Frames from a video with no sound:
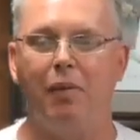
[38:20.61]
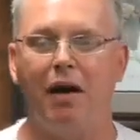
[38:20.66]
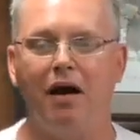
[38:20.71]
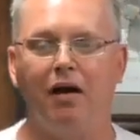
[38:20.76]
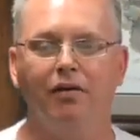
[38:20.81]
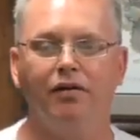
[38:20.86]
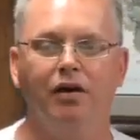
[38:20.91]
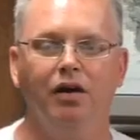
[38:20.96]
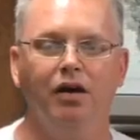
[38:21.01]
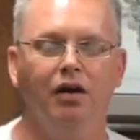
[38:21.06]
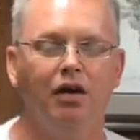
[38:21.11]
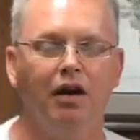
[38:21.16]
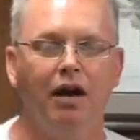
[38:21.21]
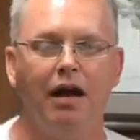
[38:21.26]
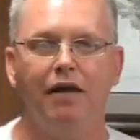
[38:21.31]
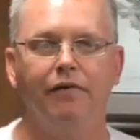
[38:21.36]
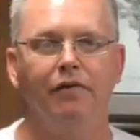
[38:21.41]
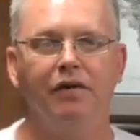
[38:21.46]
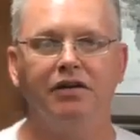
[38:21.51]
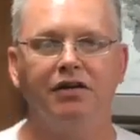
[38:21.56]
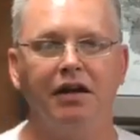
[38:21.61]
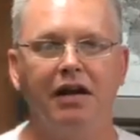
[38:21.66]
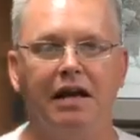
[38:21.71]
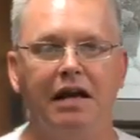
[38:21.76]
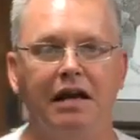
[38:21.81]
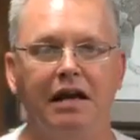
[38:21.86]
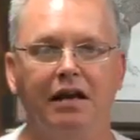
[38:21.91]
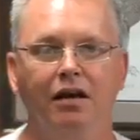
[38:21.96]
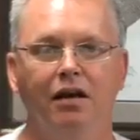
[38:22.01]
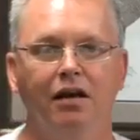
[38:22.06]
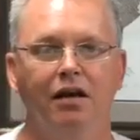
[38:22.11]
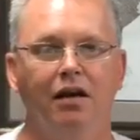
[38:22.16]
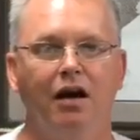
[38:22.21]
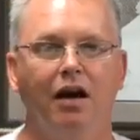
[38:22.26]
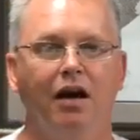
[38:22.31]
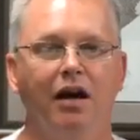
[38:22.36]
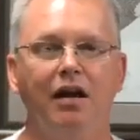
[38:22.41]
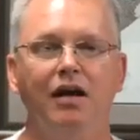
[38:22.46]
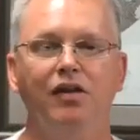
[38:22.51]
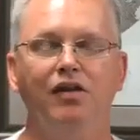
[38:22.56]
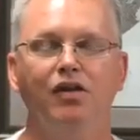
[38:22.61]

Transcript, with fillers: about everything uh,